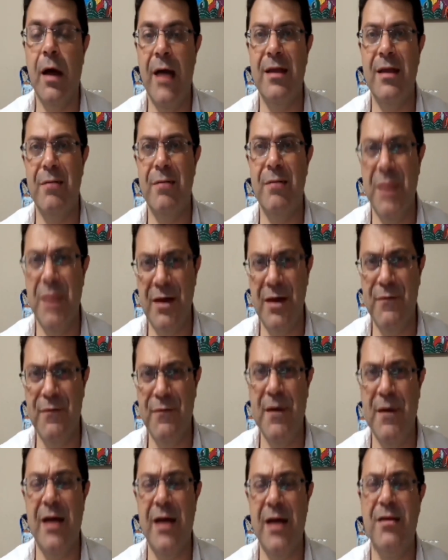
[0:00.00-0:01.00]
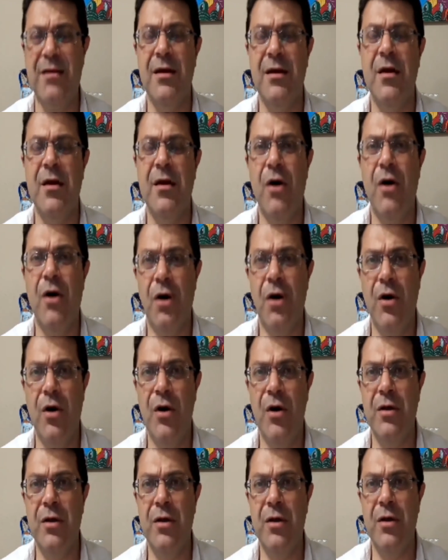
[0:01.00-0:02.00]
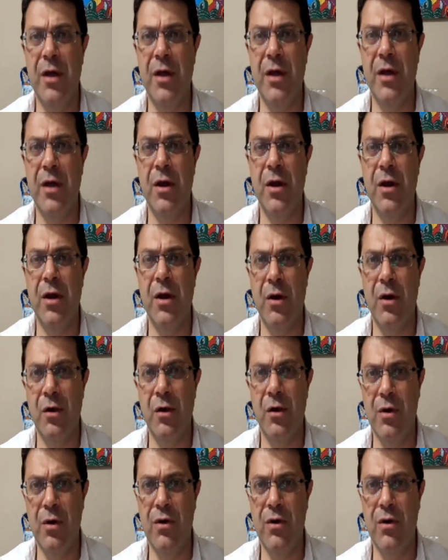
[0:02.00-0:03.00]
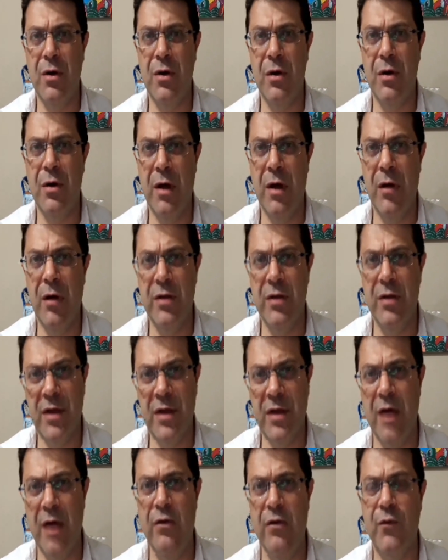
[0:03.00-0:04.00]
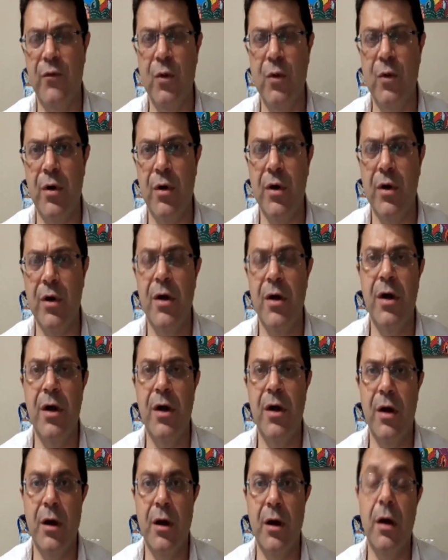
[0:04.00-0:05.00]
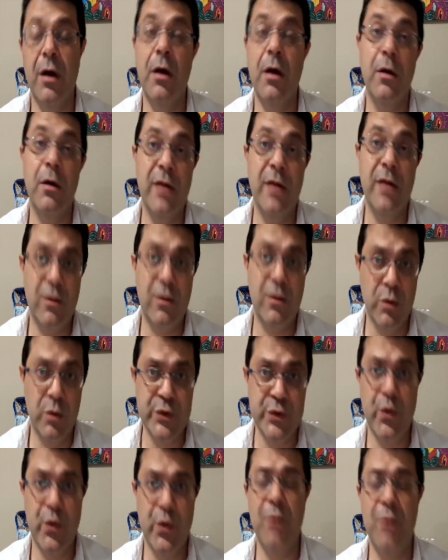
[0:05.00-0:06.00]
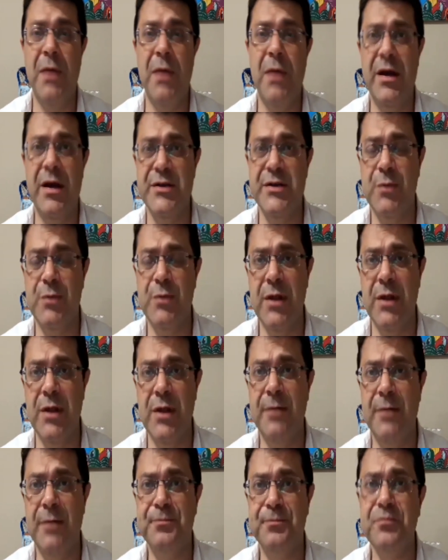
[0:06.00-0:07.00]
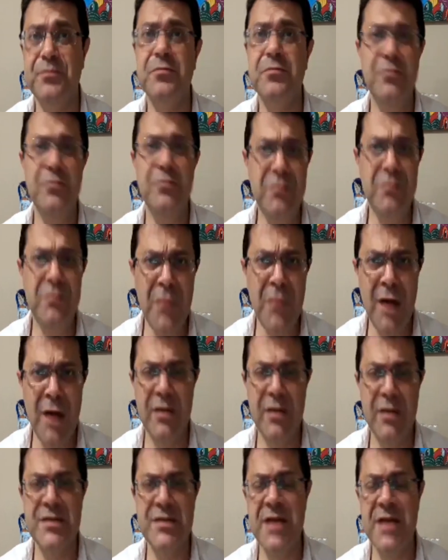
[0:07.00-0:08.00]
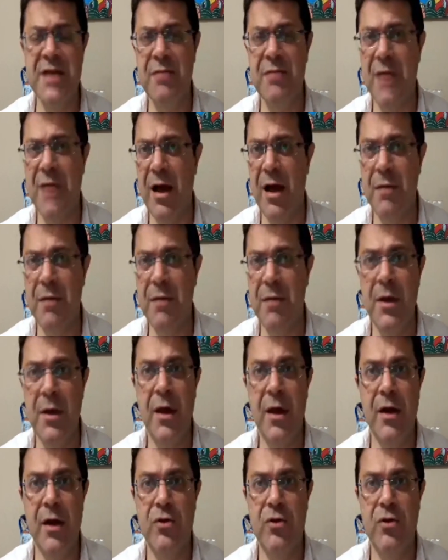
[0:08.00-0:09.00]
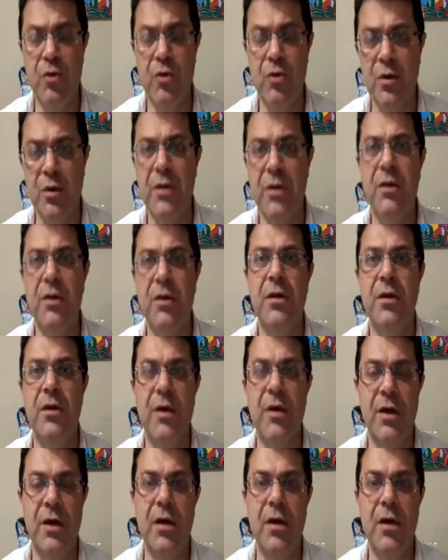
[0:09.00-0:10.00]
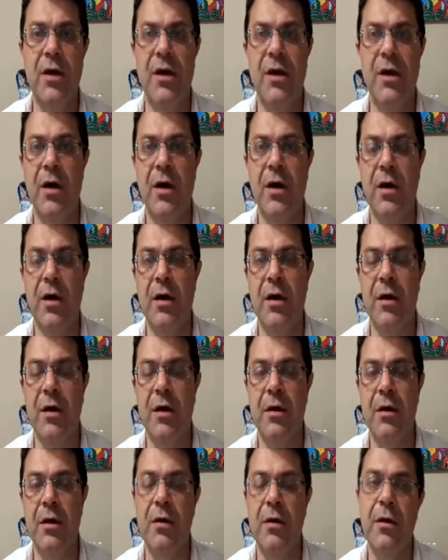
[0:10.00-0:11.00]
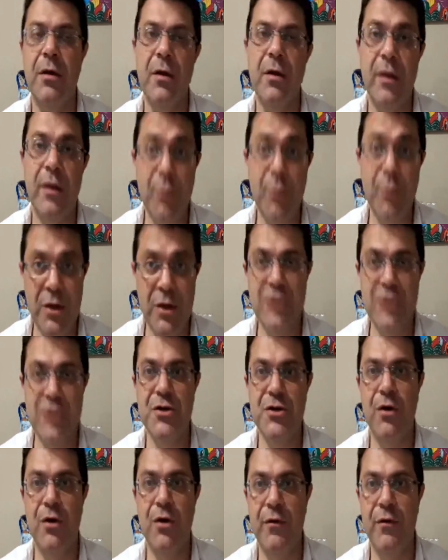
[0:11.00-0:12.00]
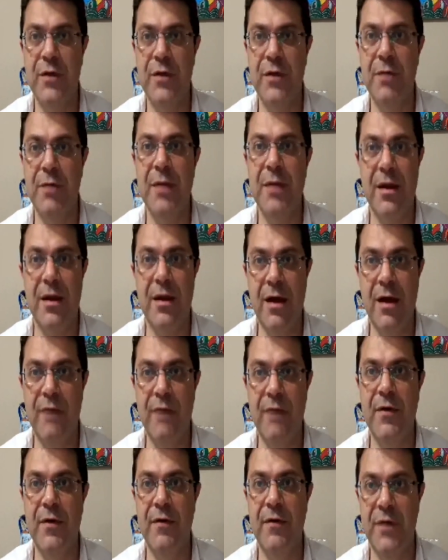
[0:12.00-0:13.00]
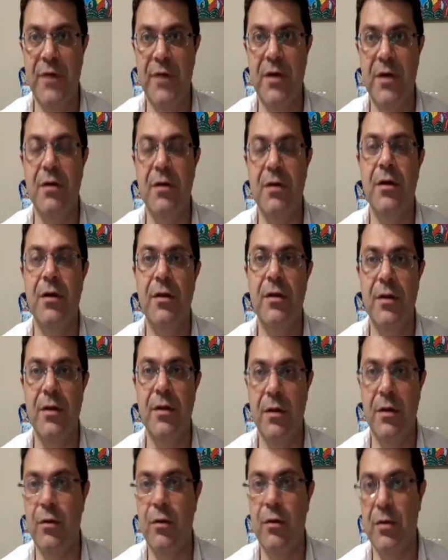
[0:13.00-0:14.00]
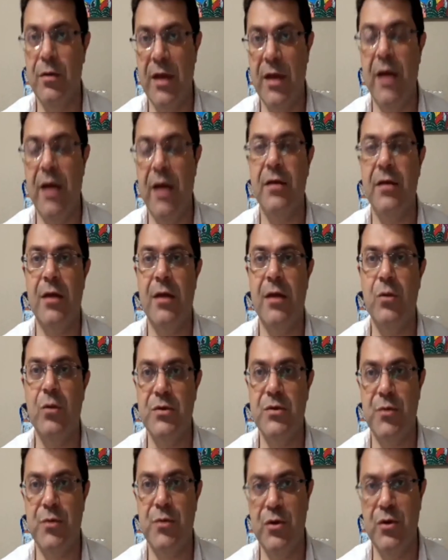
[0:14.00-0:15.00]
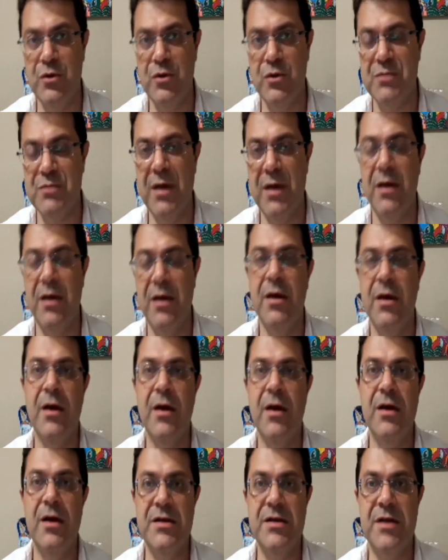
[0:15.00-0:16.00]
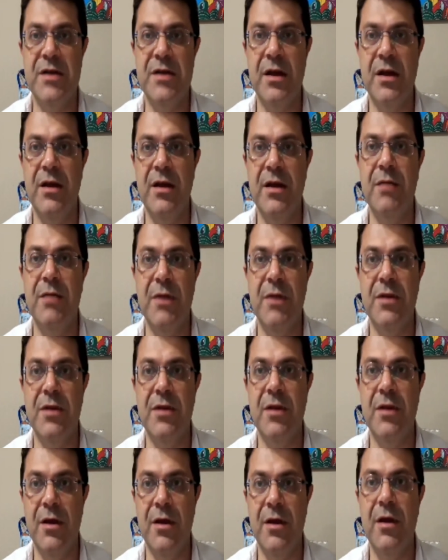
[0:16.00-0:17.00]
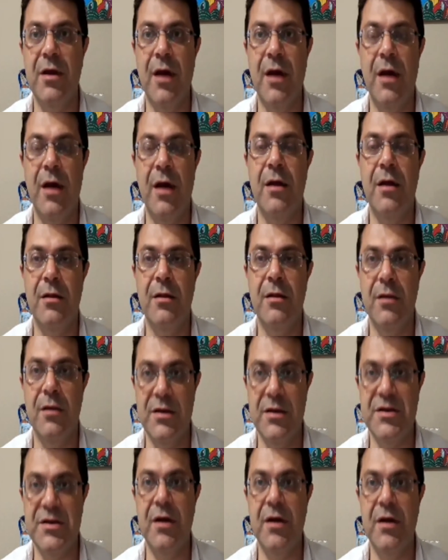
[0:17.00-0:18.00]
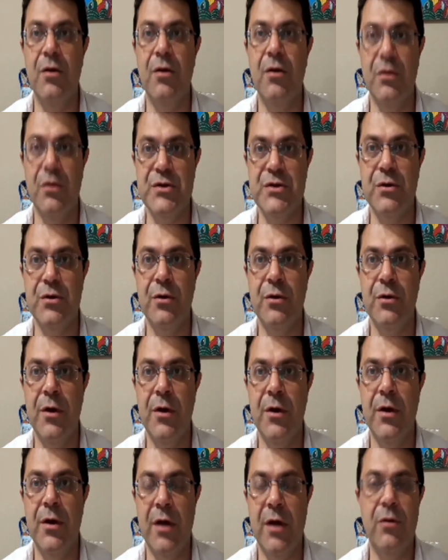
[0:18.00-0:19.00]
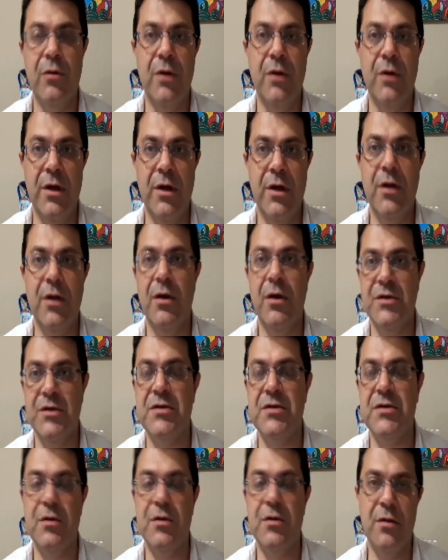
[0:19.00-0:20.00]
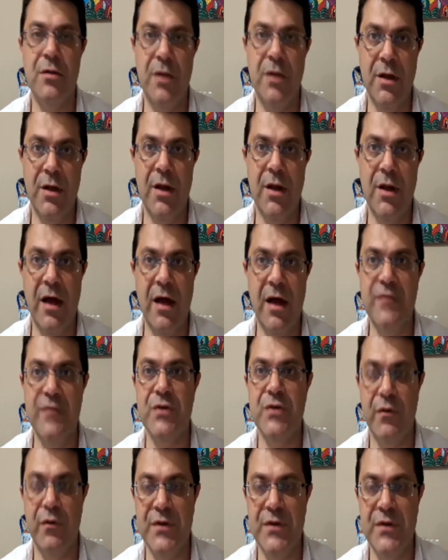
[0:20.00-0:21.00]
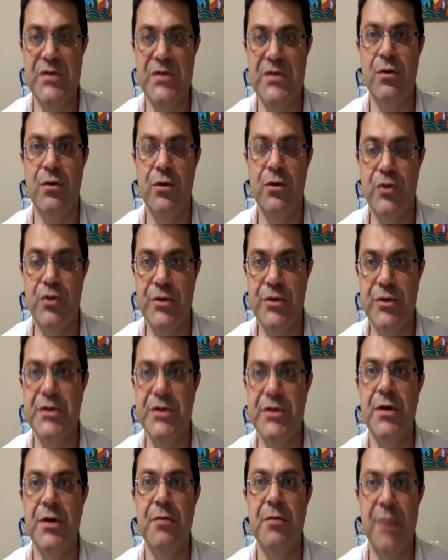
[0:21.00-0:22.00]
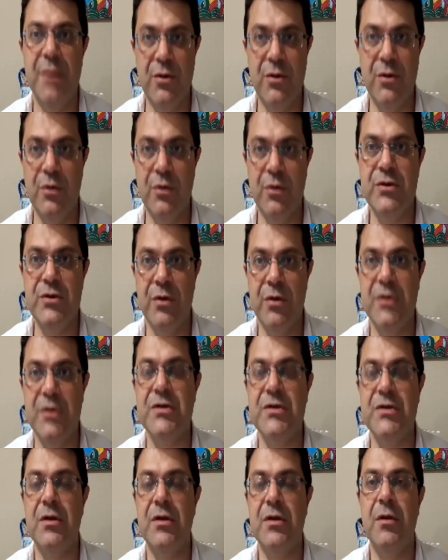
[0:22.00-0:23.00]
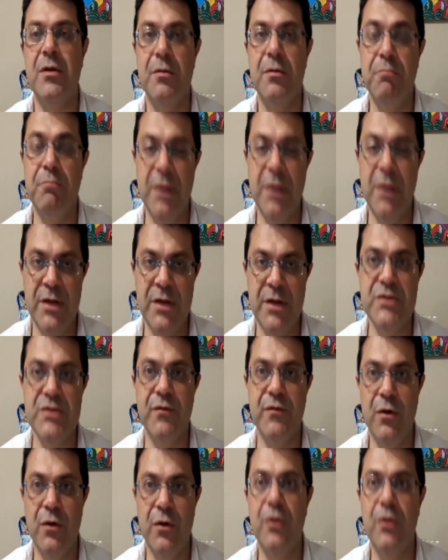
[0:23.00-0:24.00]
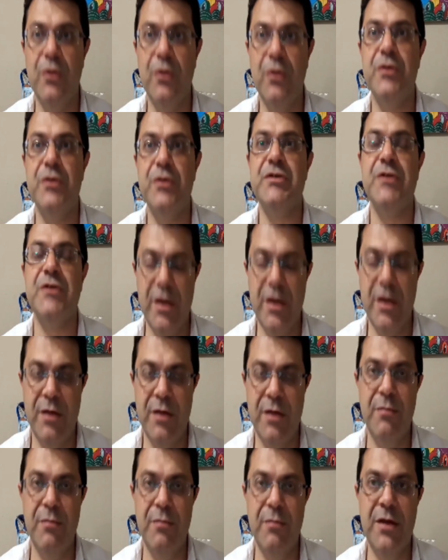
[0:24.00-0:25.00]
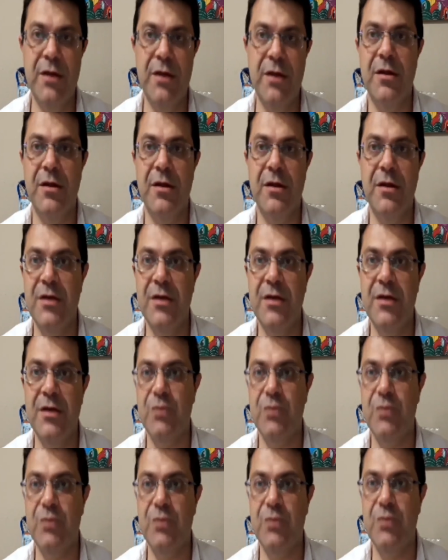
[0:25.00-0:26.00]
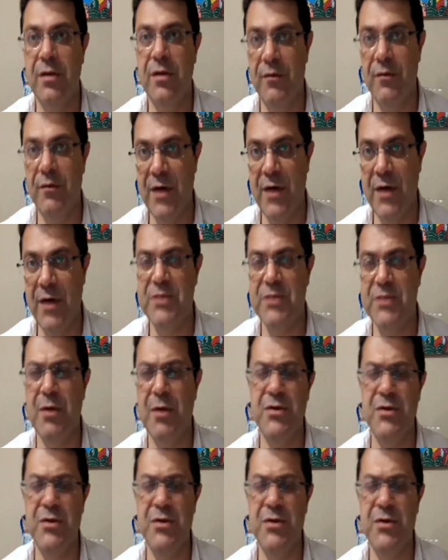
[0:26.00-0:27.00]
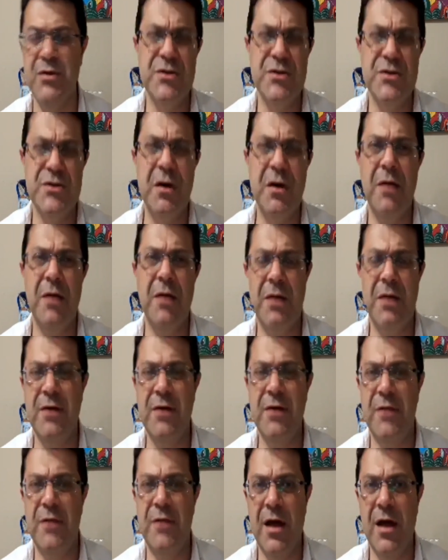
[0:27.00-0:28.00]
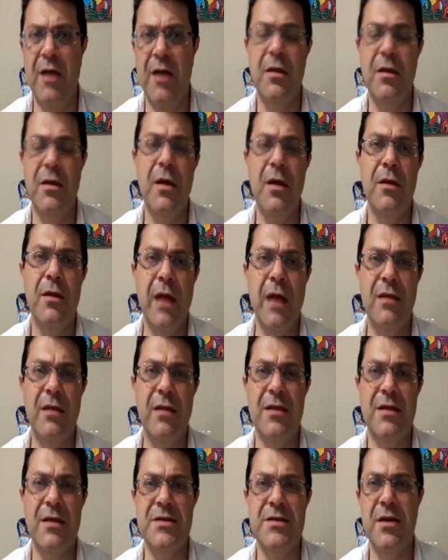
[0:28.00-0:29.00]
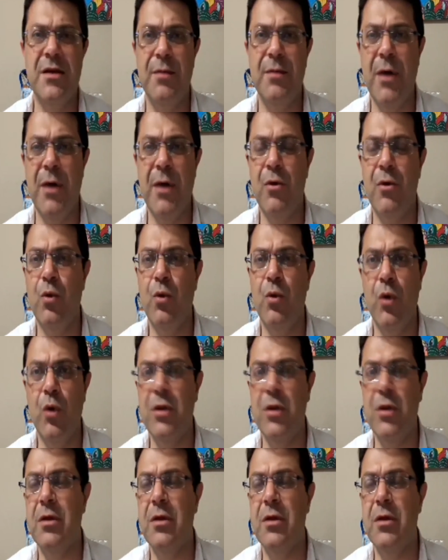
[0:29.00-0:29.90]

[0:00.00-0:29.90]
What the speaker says: a big effect on the tide of war that was won by Hezbollah, and at the same time, it ruined the reputation of the Merkava vehicle or tank that was produced by Israeli military. And Israel also not only lost the lives of its soldiers, but also lost billions of dollars in military deals with various powers. So I believe that not a single power would